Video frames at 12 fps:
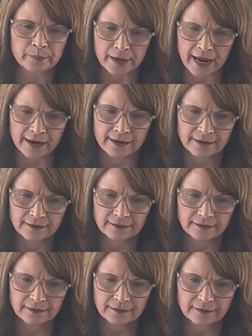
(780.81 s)
bread.
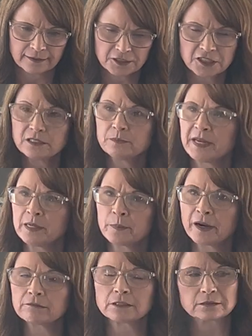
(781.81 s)
Jesus made them
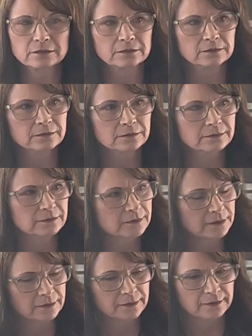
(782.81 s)
breakfast.
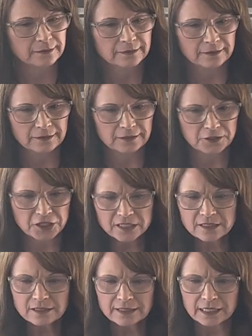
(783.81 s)

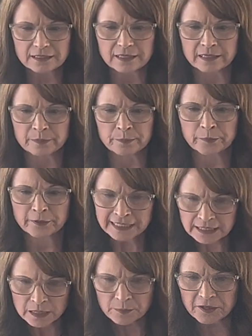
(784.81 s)
Jesus said to them, bring
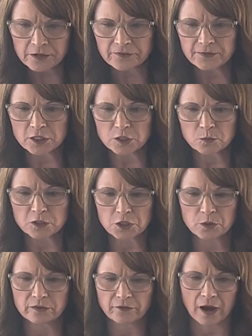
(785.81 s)
some of your fish which
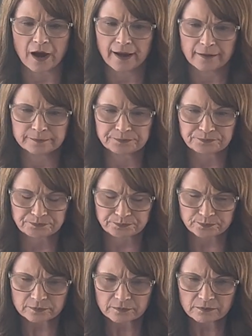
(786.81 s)
you have caught.
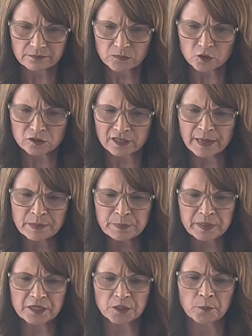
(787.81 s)
Simon
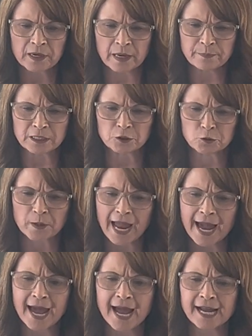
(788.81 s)
Peter went up and
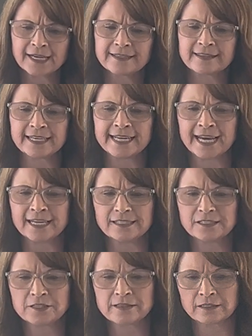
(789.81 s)
dragged the net
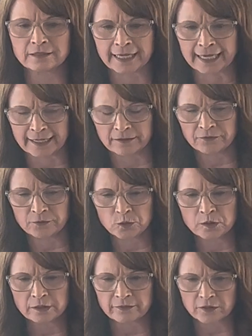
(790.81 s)
to the land
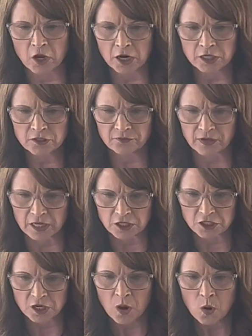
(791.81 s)
full of large fish,